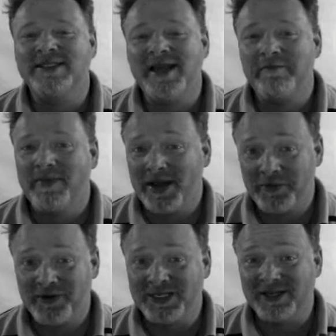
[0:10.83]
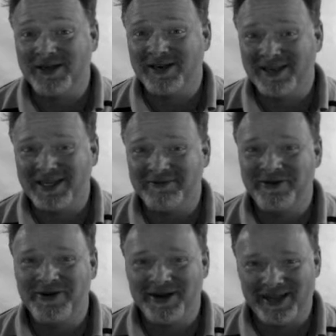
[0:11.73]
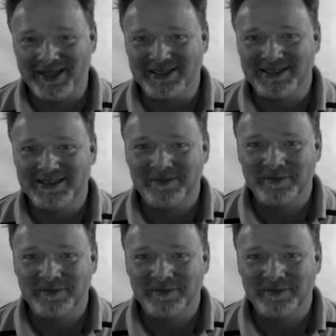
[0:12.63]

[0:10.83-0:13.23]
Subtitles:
set boundaries online for your kids.